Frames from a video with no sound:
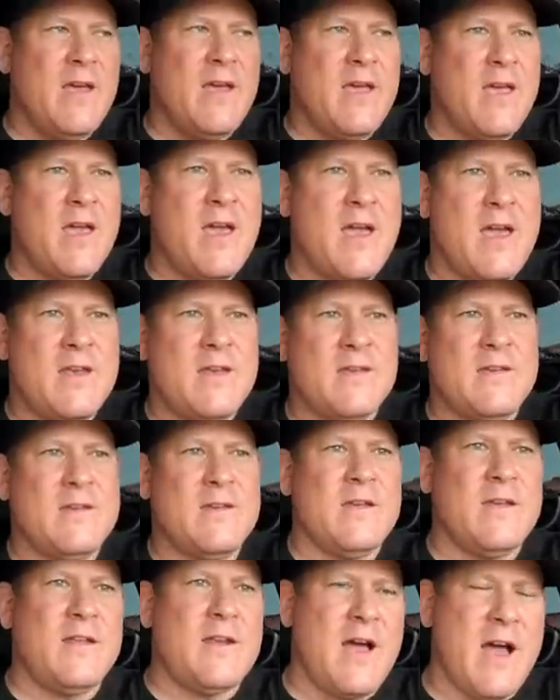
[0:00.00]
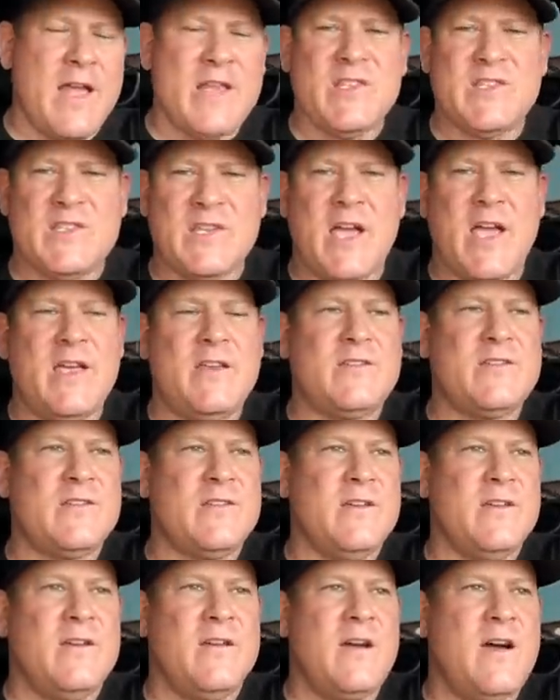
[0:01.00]
And in
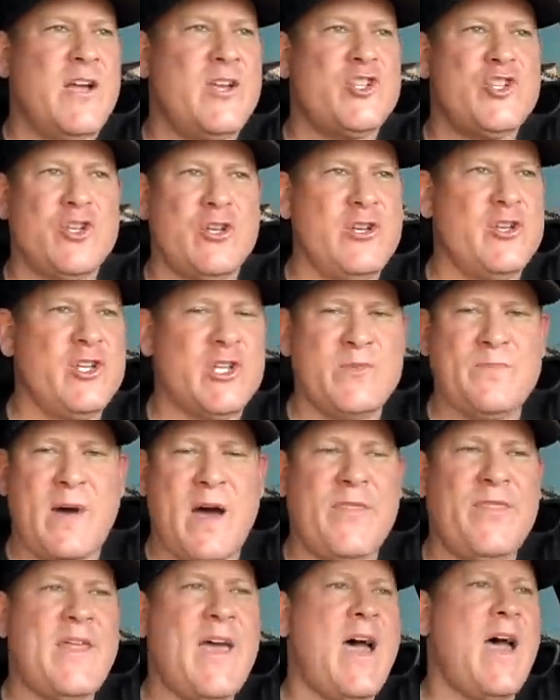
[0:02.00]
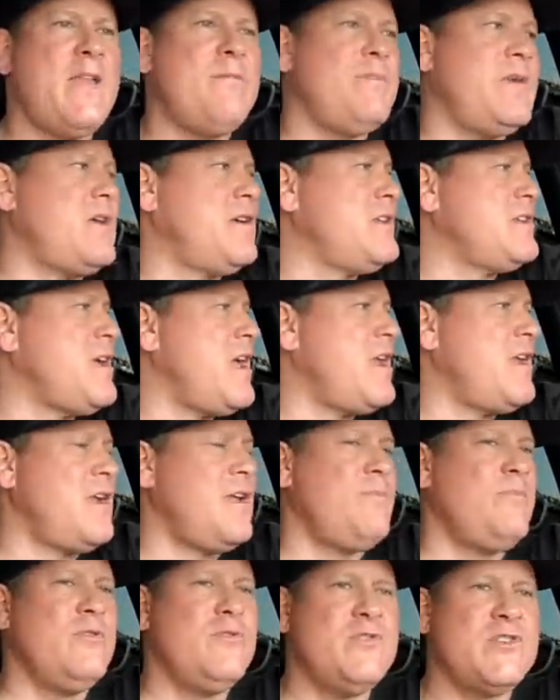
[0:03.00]
hindsight, I should have just bought that, because I ended
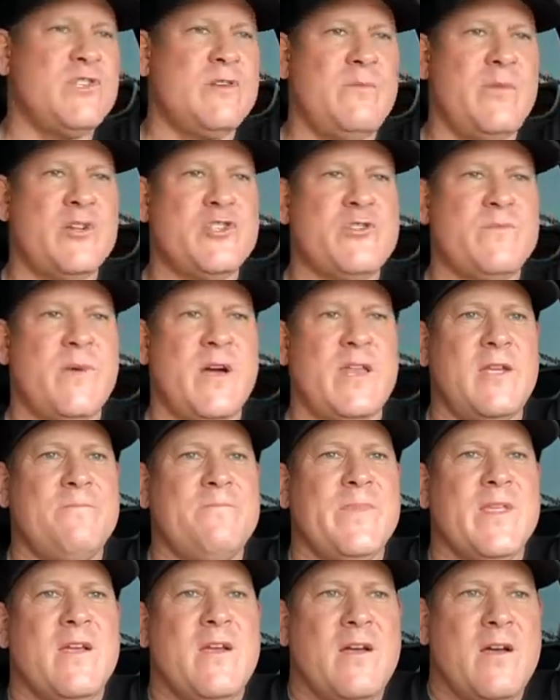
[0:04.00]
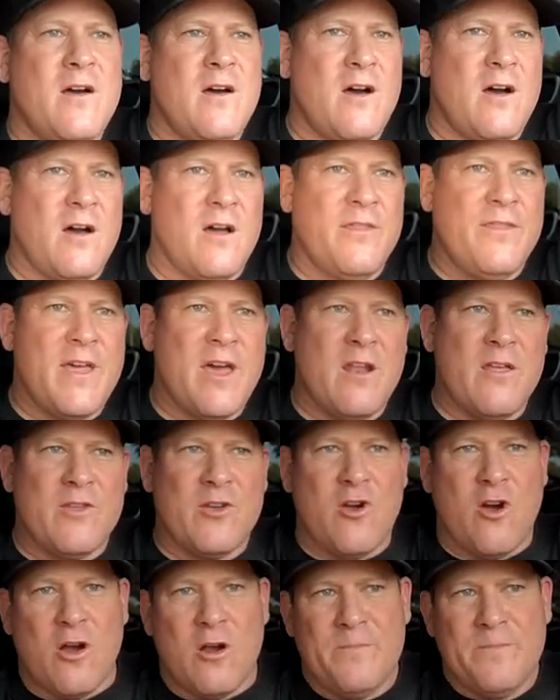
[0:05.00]
up losing a bunch of money on that other
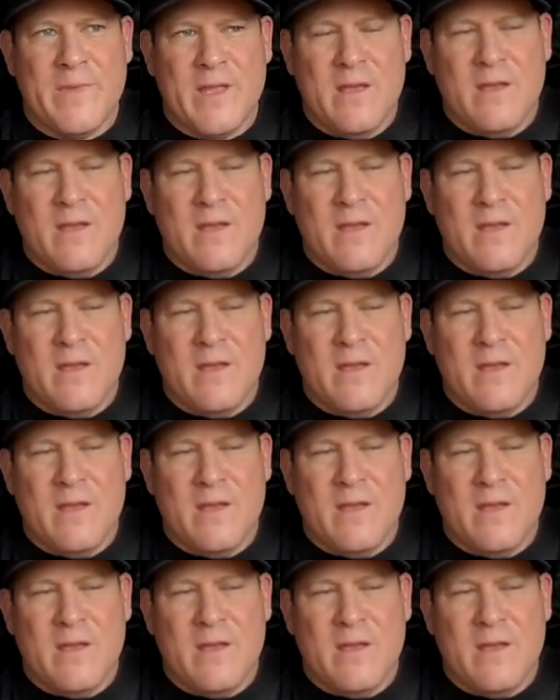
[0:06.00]
car.